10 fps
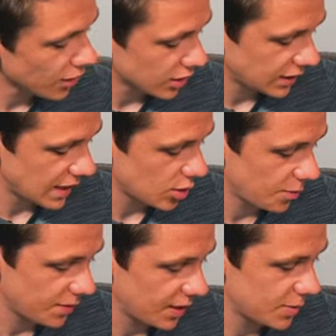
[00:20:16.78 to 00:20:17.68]
our setup
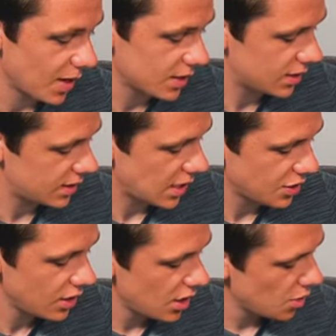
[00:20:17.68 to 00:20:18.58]
for this part of the
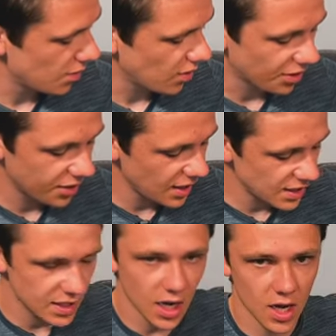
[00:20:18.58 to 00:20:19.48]
session, we've got
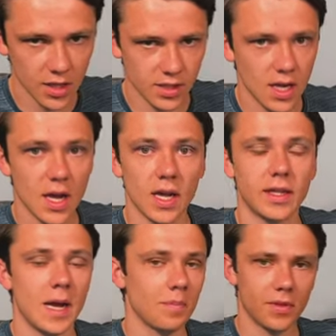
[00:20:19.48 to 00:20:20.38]
30 yards a
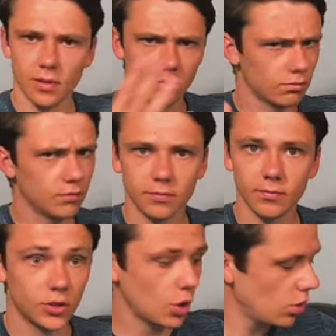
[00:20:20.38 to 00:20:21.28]
depth
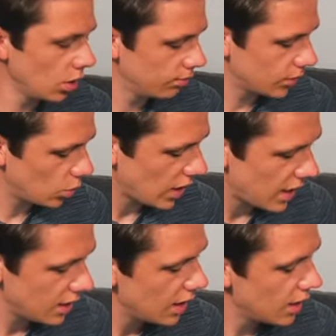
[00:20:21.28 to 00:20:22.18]
total,
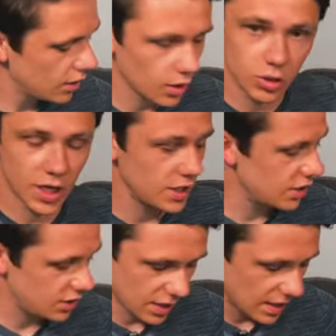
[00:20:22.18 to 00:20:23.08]
okay? No
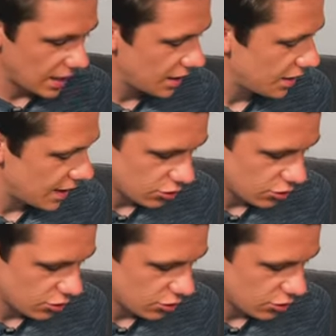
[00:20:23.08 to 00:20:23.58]
changes in anything there,